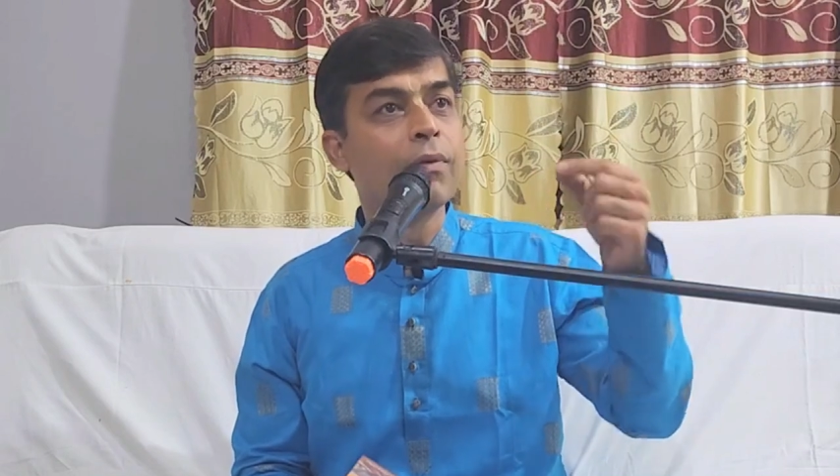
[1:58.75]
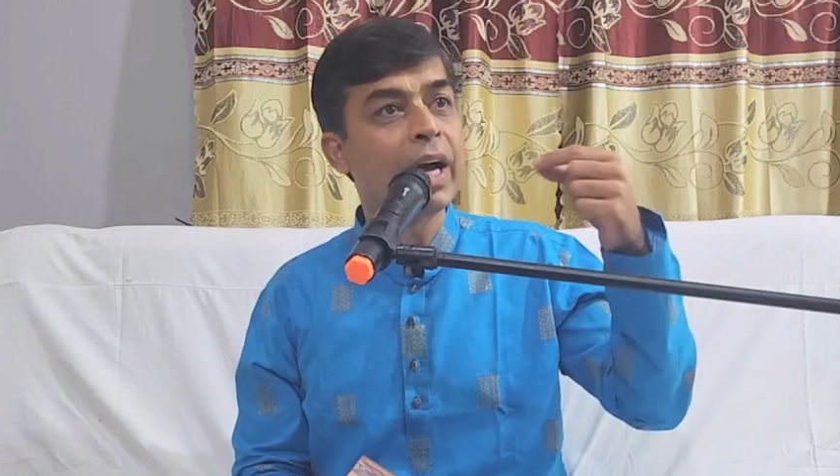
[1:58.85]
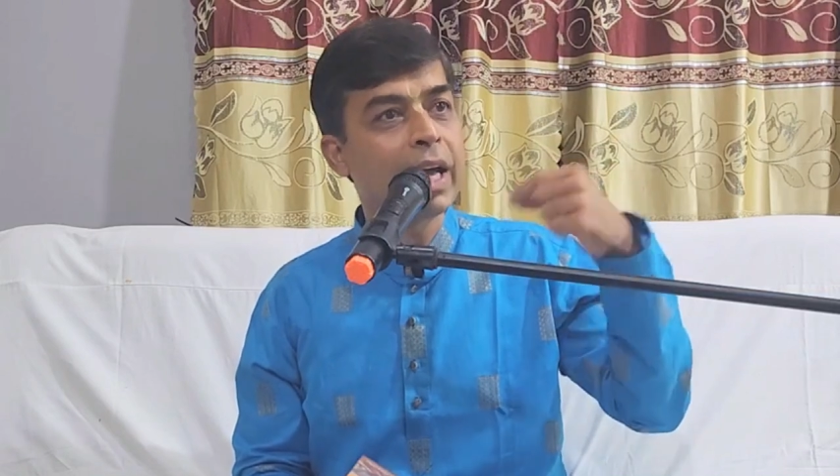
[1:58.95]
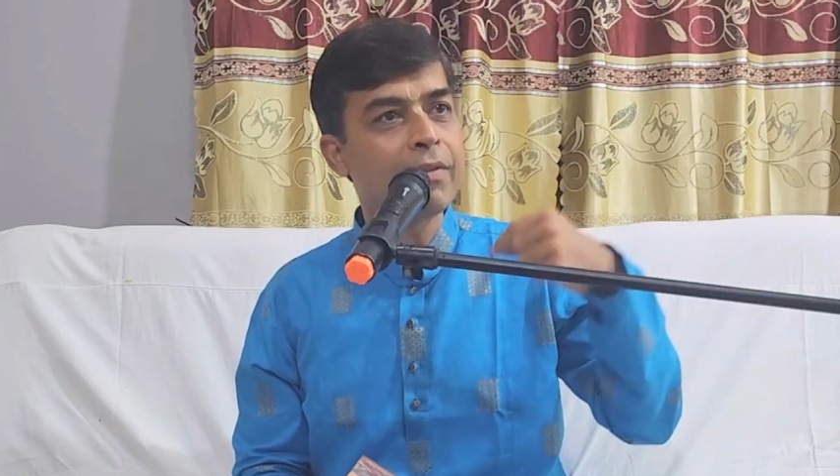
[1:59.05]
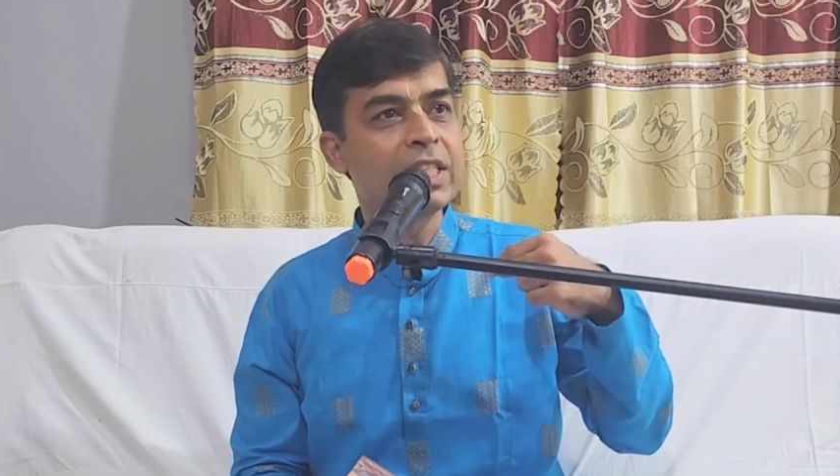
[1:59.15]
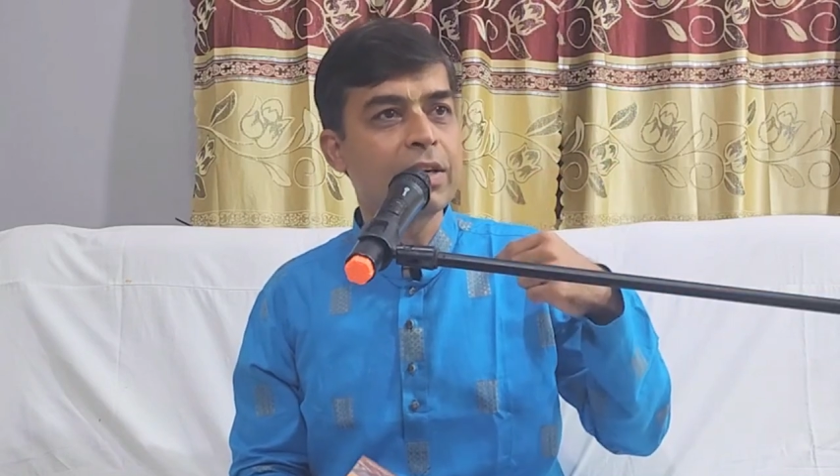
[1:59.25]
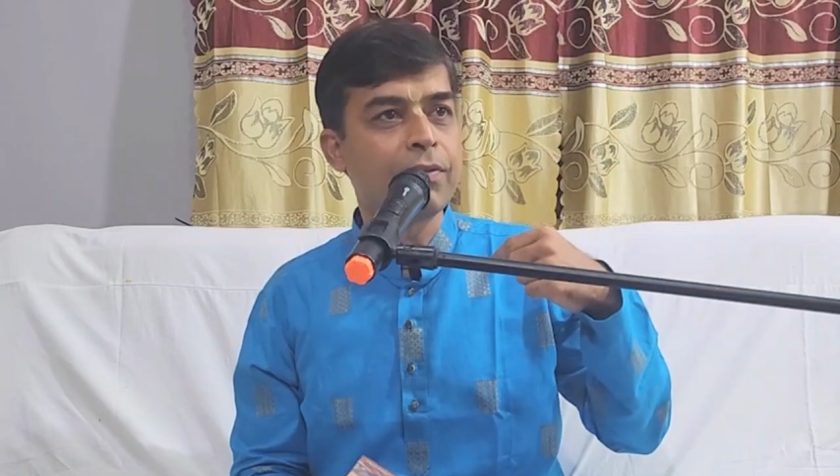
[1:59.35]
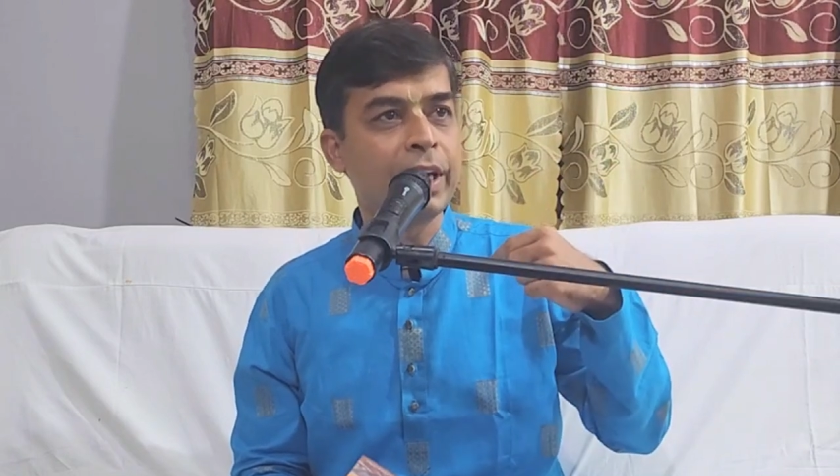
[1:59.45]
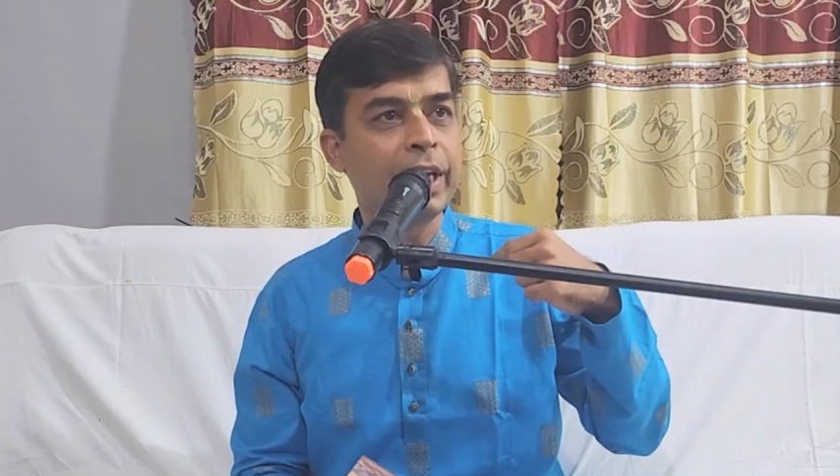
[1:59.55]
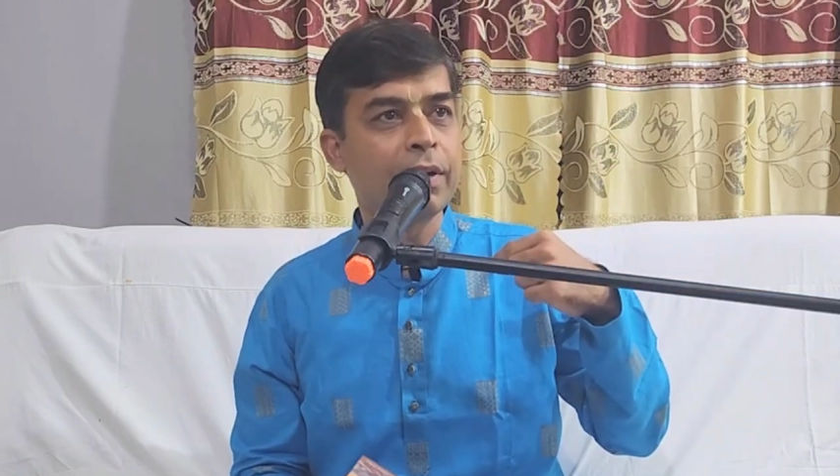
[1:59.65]
why are we
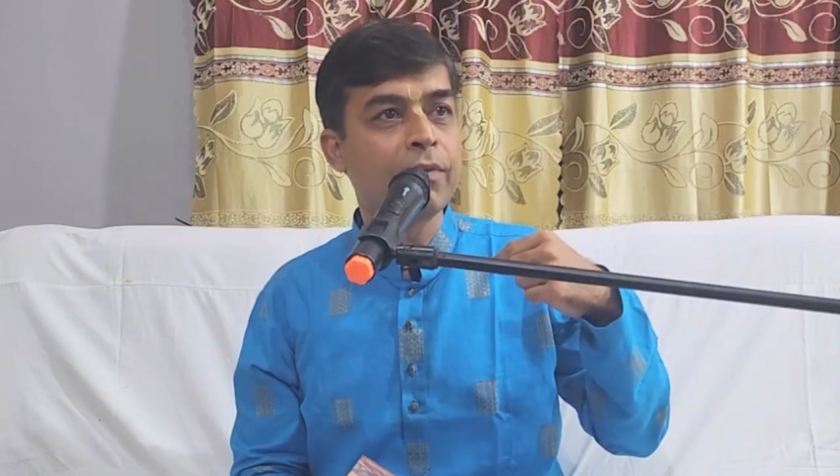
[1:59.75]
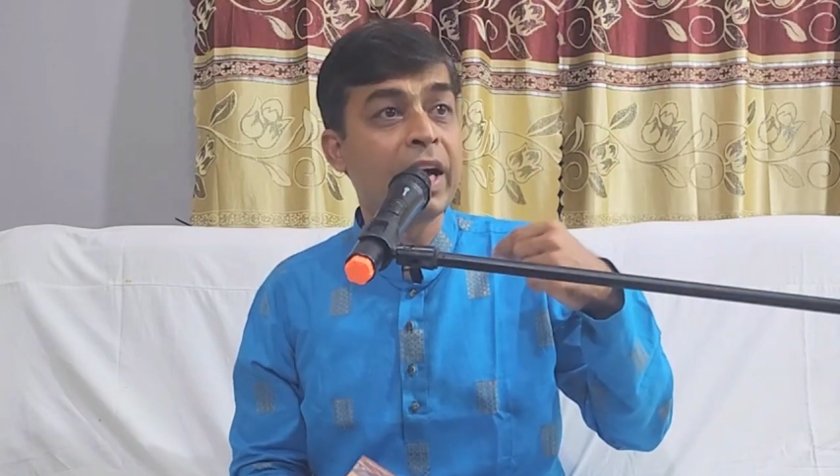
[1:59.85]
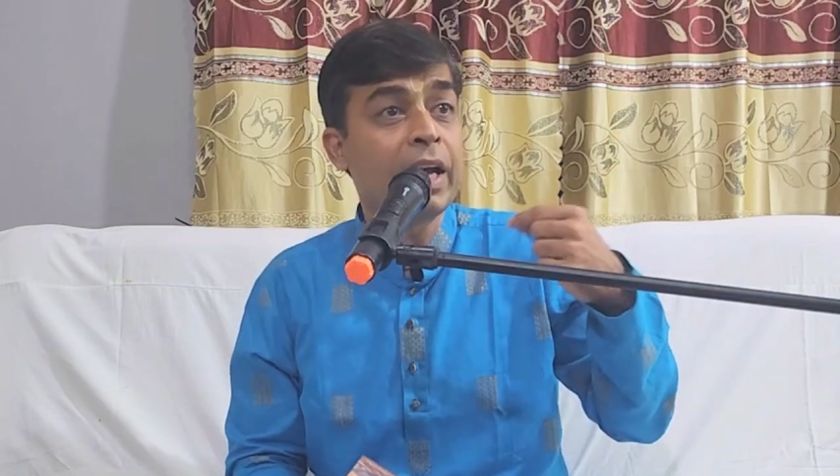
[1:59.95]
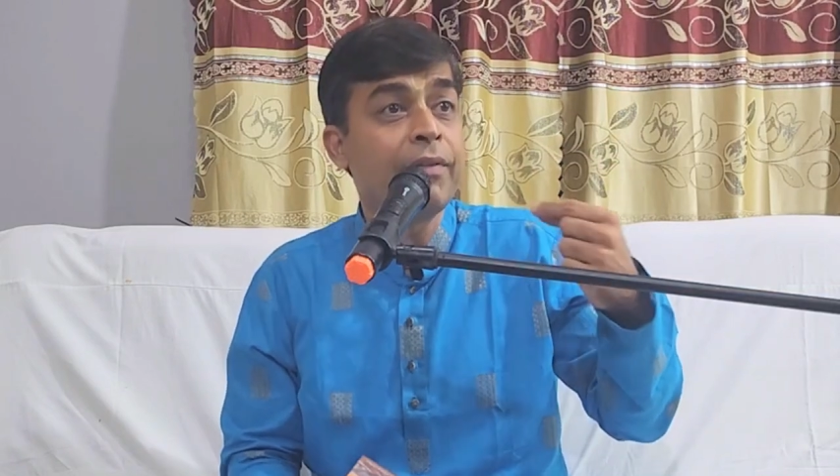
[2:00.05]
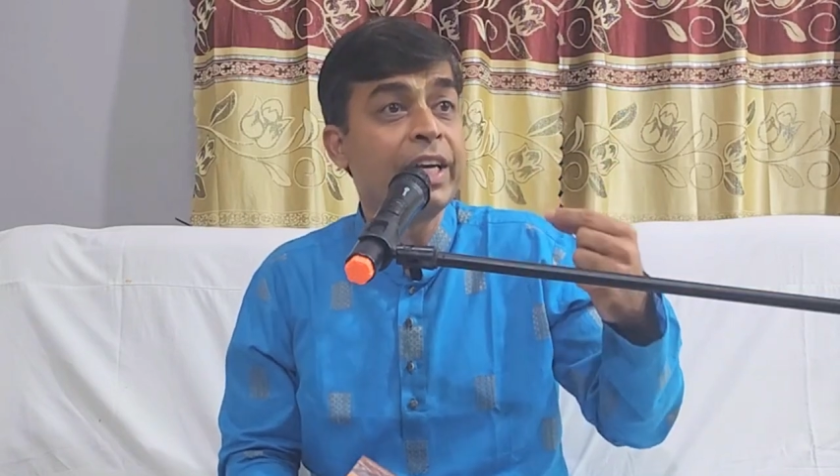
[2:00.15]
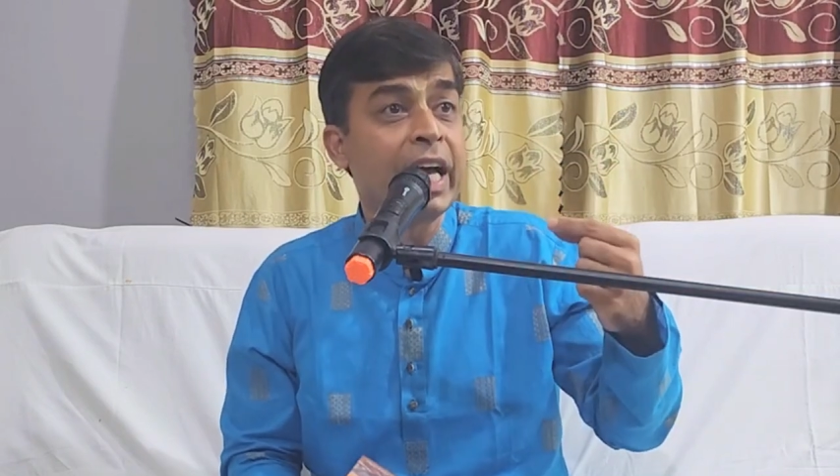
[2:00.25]
suffering why are we